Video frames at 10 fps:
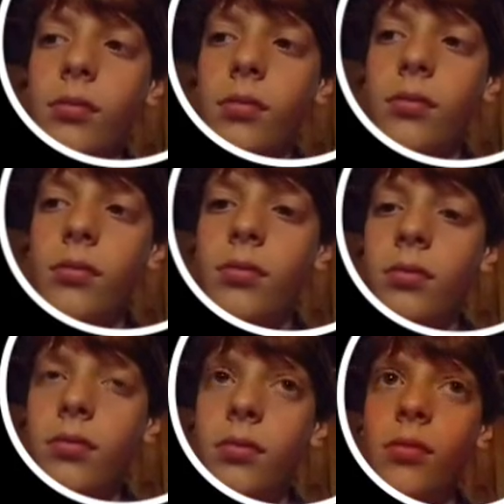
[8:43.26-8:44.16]
Then
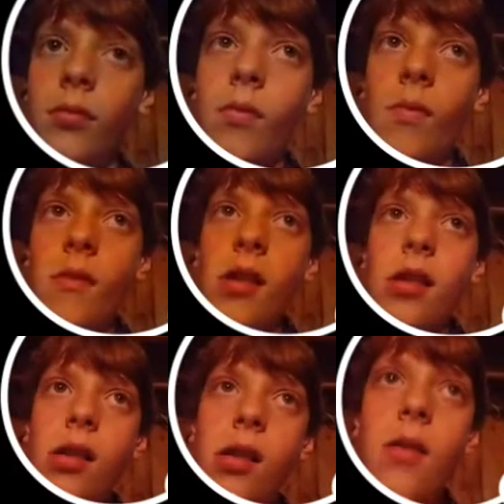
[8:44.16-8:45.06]
everyone's on. Oh,
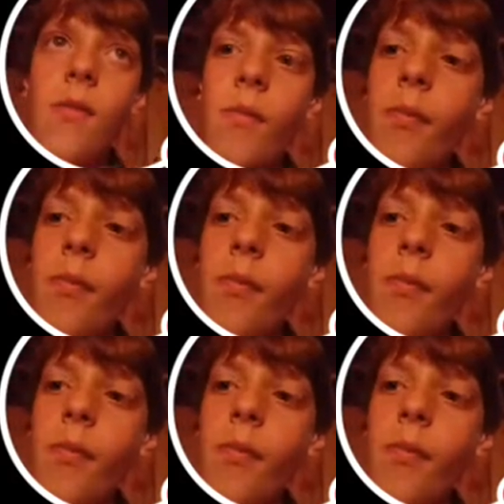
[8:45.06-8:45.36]
humans.